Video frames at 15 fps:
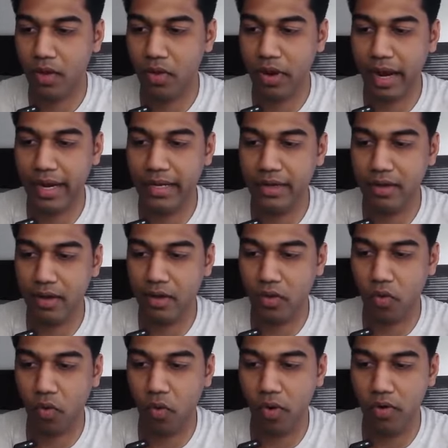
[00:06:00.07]
write
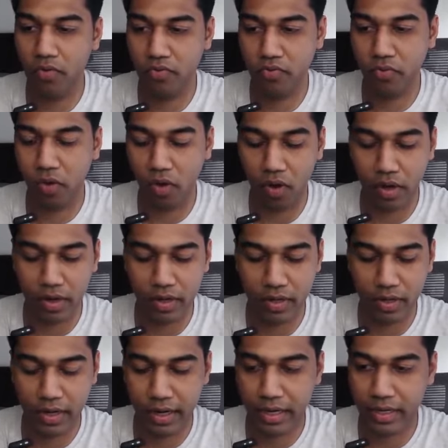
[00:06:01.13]
code for
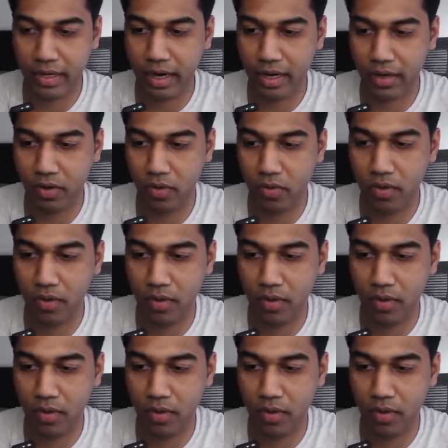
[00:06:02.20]
tic-tac-toe